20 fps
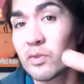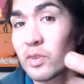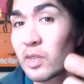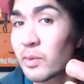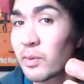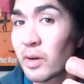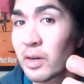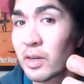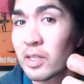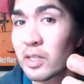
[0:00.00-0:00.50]
flea
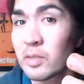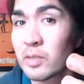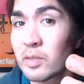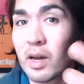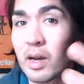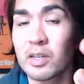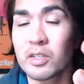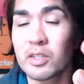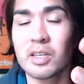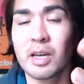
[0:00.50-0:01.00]
markets,
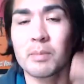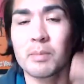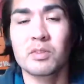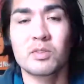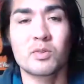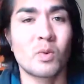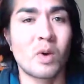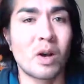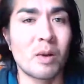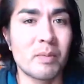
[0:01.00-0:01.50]
pawn shops,
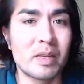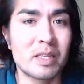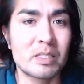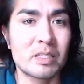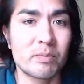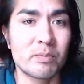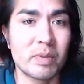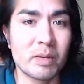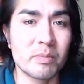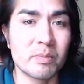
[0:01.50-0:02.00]
swap meets,
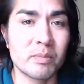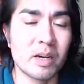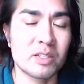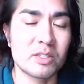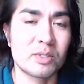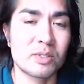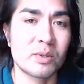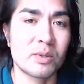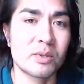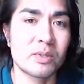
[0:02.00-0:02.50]
big box
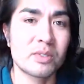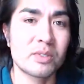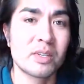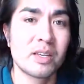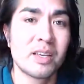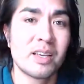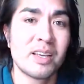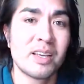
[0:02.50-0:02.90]
stores,